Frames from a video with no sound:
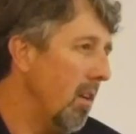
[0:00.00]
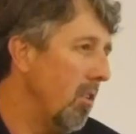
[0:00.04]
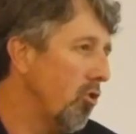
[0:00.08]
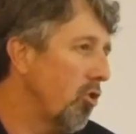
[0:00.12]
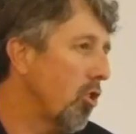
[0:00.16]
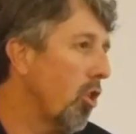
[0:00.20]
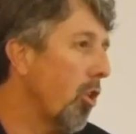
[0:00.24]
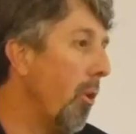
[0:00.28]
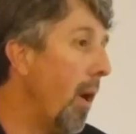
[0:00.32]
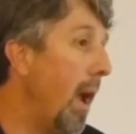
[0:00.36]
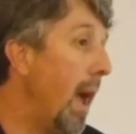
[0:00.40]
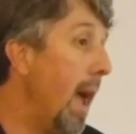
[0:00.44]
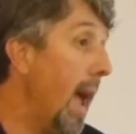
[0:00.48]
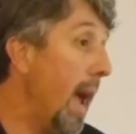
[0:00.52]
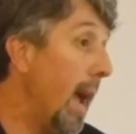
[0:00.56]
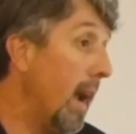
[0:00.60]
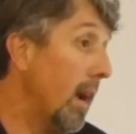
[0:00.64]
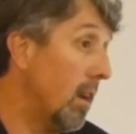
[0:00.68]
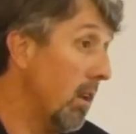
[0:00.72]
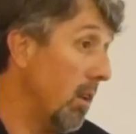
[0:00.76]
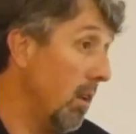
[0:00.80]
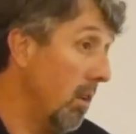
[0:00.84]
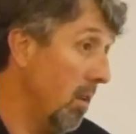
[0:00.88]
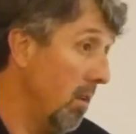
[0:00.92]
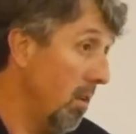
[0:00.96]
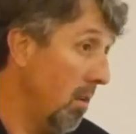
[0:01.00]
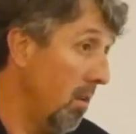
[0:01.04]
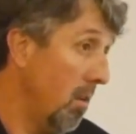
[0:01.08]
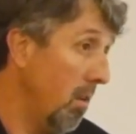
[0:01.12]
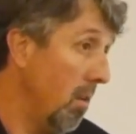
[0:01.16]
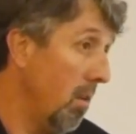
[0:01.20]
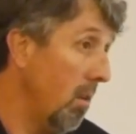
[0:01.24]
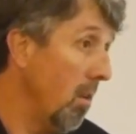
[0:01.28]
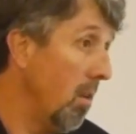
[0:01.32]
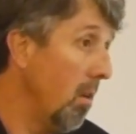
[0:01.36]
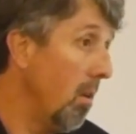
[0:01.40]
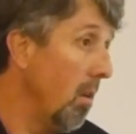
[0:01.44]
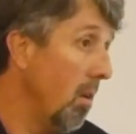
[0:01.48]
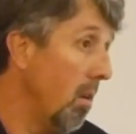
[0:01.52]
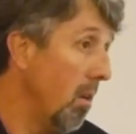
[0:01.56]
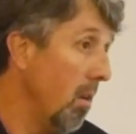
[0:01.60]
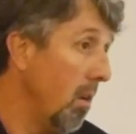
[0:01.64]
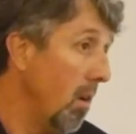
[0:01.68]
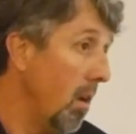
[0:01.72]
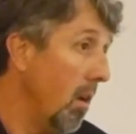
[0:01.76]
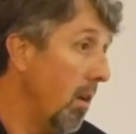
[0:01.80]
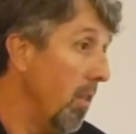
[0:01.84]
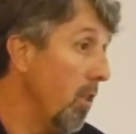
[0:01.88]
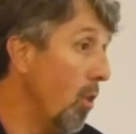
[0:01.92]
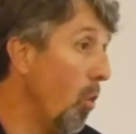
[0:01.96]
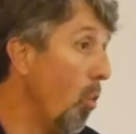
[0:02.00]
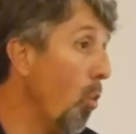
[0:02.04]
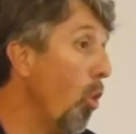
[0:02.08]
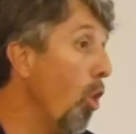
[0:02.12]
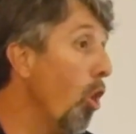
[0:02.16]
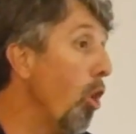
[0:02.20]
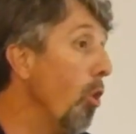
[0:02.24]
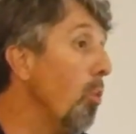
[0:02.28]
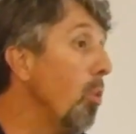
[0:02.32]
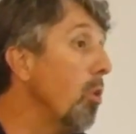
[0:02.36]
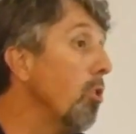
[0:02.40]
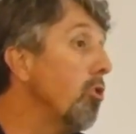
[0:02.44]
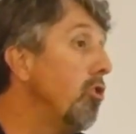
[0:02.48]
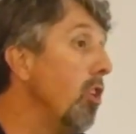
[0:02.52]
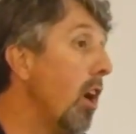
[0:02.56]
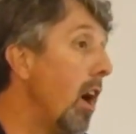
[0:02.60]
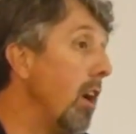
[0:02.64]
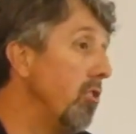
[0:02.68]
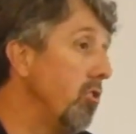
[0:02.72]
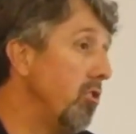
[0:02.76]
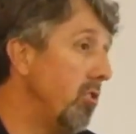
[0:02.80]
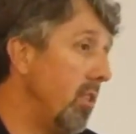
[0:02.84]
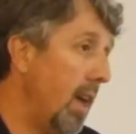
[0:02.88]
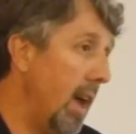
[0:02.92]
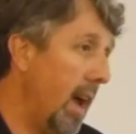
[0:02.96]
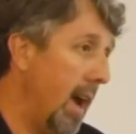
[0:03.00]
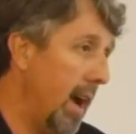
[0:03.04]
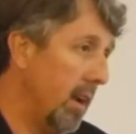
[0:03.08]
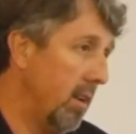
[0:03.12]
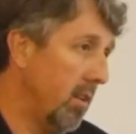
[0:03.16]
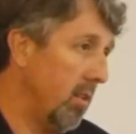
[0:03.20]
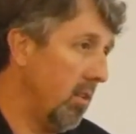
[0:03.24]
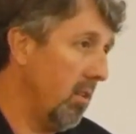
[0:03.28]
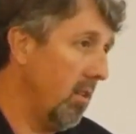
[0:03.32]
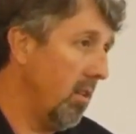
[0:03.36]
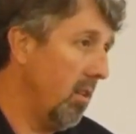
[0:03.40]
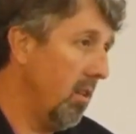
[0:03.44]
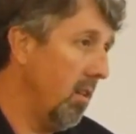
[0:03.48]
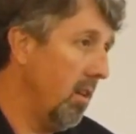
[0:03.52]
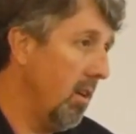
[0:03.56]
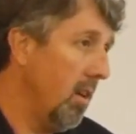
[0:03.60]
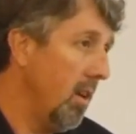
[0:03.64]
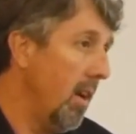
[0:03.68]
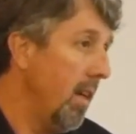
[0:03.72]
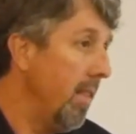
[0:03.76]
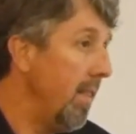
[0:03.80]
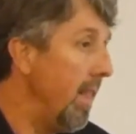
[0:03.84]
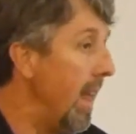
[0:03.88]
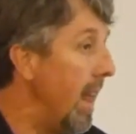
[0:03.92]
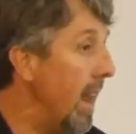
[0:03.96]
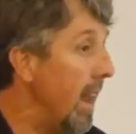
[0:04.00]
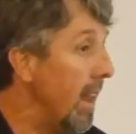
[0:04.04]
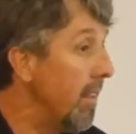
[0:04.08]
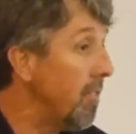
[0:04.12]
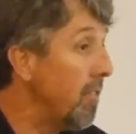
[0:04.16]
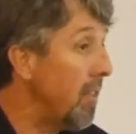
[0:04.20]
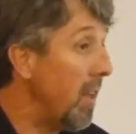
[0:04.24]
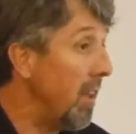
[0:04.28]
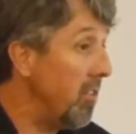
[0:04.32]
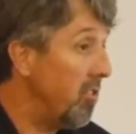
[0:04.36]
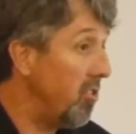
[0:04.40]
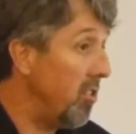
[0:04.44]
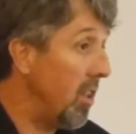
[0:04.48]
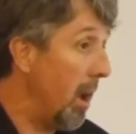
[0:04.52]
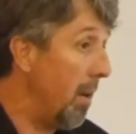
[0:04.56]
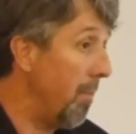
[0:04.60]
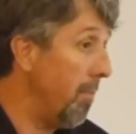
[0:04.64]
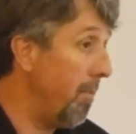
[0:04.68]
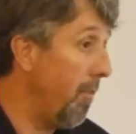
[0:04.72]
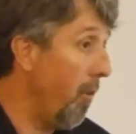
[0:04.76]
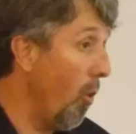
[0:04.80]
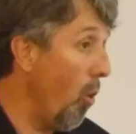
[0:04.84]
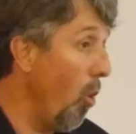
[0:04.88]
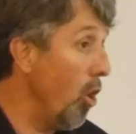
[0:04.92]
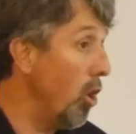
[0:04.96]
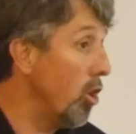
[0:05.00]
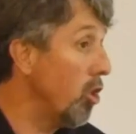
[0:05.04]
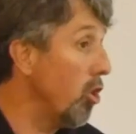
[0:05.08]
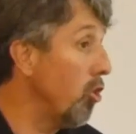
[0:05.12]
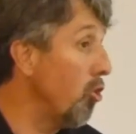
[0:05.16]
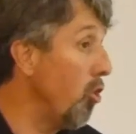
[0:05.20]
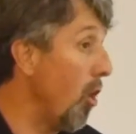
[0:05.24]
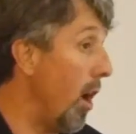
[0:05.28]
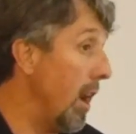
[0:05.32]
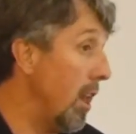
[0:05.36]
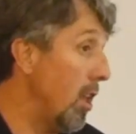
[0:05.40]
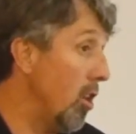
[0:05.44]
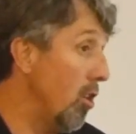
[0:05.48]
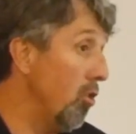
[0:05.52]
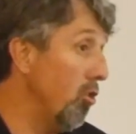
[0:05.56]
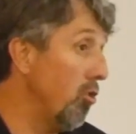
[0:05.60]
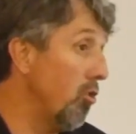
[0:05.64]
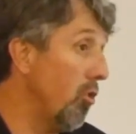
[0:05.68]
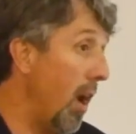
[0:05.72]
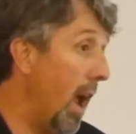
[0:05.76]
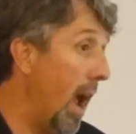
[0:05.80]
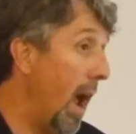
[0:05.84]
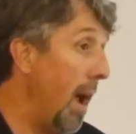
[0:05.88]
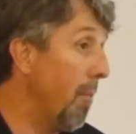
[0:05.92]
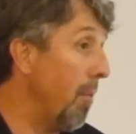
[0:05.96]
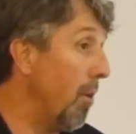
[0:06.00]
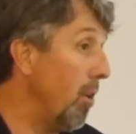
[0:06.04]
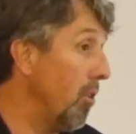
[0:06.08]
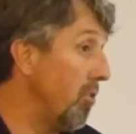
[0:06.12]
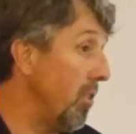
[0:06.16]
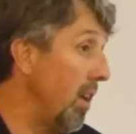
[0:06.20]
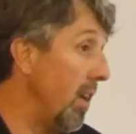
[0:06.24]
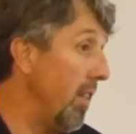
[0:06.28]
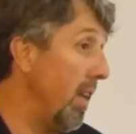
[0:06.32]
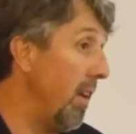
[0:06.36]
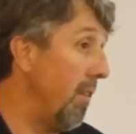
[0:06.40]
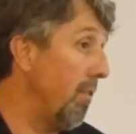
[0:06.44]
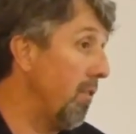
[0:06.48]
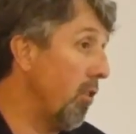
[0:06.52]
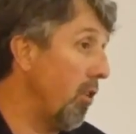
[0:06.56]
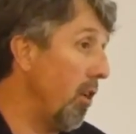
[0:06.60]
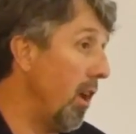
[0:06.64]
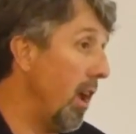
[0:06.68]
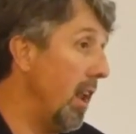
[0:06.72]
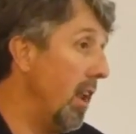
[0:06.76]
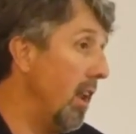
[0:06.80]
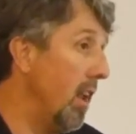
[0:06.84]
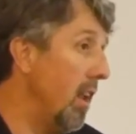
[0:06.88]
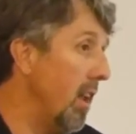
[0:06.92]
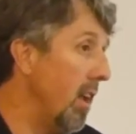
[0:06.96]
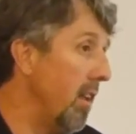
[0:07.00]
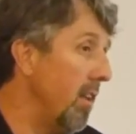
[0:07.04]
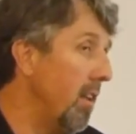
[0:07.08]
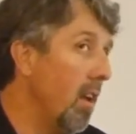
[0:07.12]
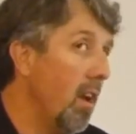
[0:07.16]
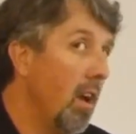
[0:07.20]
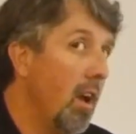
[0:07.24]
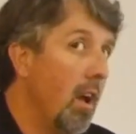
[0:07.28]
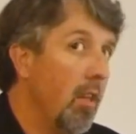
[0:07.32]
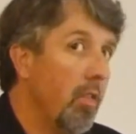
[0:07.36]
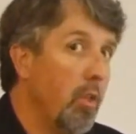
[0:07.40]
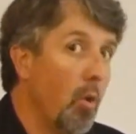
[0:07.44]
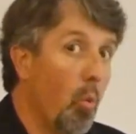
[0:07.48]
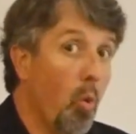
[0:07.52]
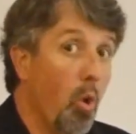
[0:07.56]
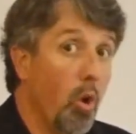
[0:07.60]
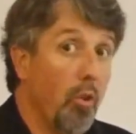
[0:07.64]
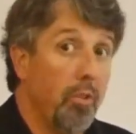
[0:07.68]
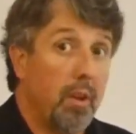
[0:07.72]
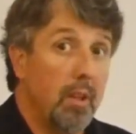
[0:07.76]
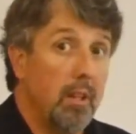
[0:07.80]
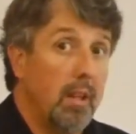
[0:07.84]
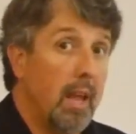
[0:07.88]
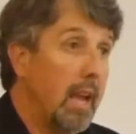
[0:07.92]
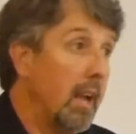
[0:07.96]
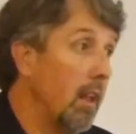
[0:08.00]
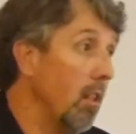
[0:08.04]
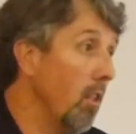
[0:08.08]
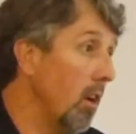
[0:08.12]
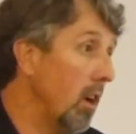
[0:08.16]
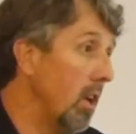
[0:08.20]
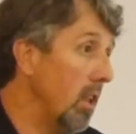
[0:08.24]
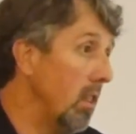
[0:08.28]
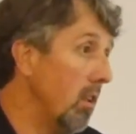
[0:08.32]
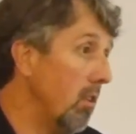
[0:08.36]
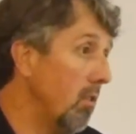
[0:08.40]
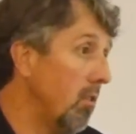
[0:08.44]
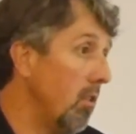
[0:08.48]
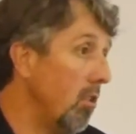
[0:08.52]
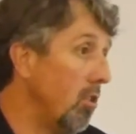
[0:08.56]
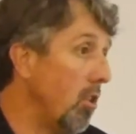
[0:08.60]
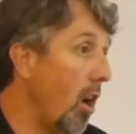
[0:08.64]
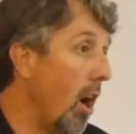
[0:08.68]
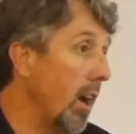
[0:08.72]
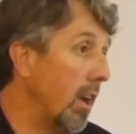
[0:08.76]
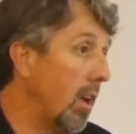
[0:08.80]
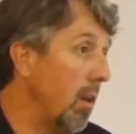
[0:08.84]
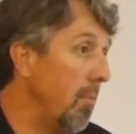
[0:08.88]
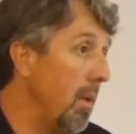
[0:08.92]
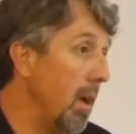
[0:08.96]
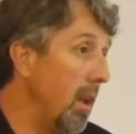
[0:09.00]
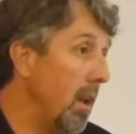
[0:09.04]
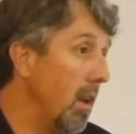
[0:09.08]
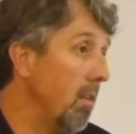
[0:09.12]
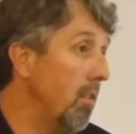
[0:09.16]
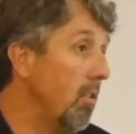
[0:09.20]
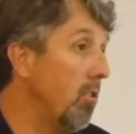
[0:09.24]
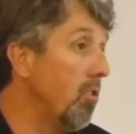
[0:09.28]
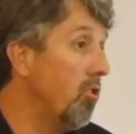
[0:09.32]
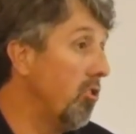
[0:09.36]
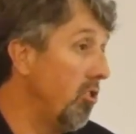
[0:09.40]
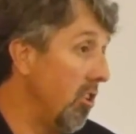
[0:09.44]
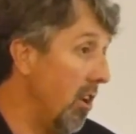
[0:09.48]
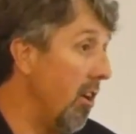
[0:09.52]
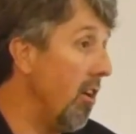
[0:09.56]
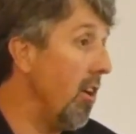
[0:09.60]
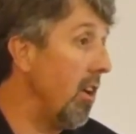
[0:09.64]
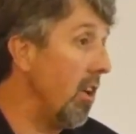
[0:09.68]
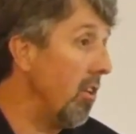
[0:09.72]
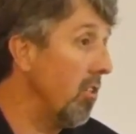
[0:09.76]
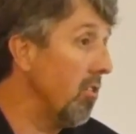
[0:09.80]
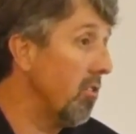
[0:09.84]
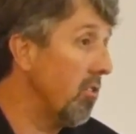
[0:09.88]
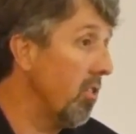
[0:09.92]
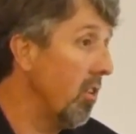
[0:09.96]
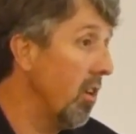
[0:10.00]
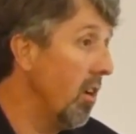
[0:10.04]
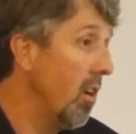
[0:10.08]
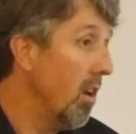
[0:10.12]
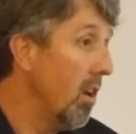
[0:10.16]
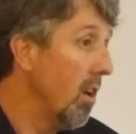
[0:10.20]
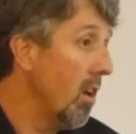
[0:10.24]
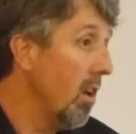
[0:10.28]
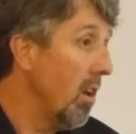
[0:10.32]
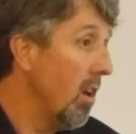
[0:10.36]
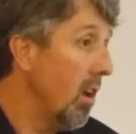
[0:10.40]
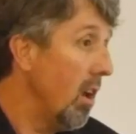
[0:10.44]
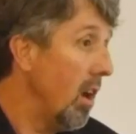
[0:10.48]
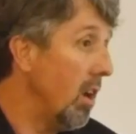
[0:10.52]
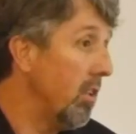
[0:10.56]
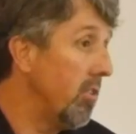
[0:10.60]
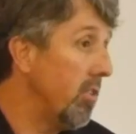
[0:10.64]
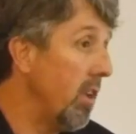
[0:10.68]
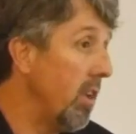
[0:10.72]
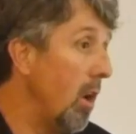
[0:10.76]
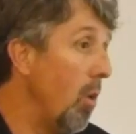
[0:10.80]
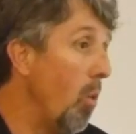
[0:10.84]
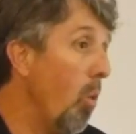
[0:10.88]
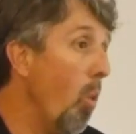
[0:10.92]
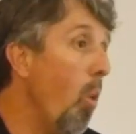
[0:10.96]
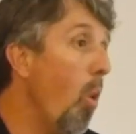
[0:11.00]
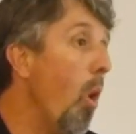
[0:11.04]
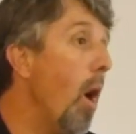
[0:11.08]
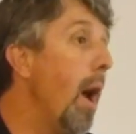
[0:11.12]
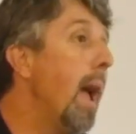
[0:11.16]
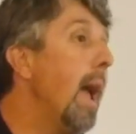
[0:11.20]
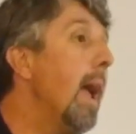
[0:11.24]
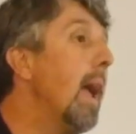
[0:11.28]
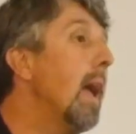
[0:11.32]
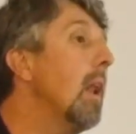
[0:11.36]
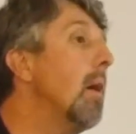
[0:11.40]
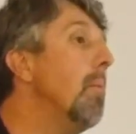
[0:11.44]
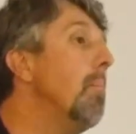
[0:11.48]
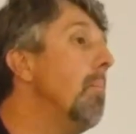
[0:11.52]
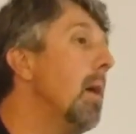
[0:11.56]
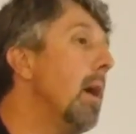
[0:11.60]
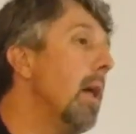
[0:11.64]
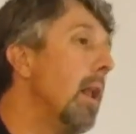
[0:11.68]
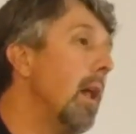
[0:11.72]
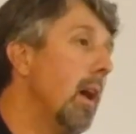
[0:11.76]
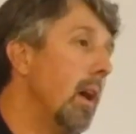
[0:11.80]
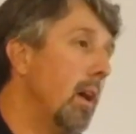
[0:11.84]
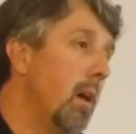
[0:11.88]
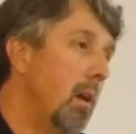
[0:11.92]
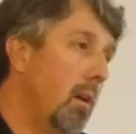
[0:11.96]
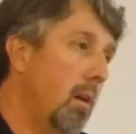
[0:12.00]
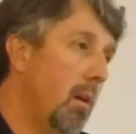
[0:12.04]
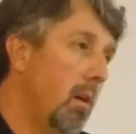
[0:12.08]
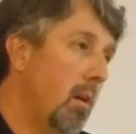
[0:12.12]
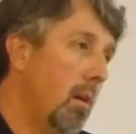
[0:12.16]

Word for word: It's correct. The world will judge that. And if they step forward to try to use grammar and say they've created it, the world can take a look at this documented series and say, wait a minute.